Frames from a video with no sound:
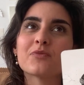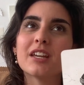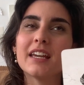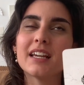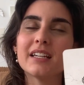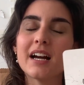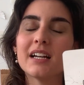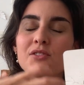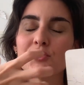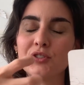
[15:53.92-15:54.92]

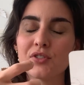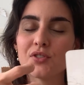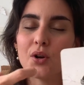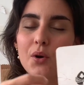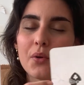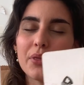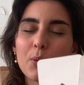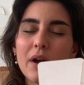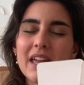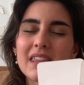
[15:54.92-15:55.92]
ignites your soul, the
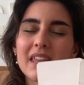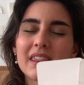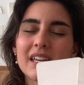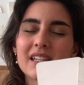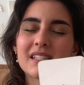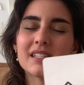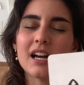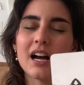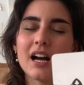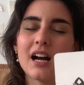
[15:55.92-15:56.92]
way that this
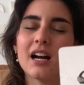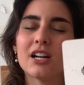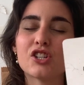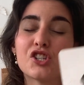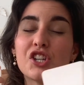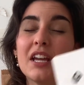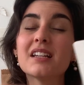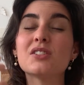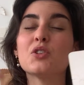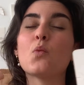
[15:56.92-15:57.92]

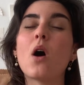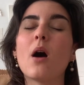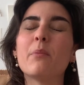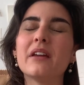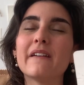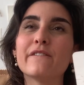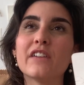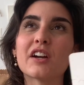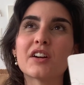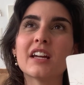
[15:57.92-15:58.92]
shakes you up in a
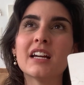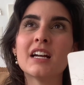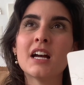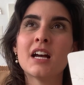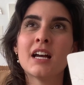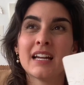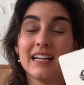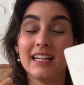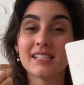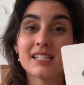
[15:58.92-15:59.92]
very
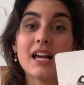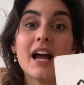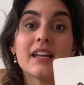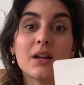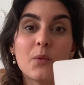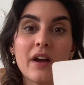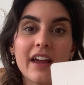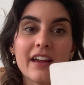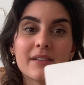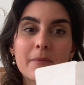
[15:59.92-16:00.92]
exciting
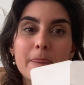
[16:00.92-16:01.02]
way.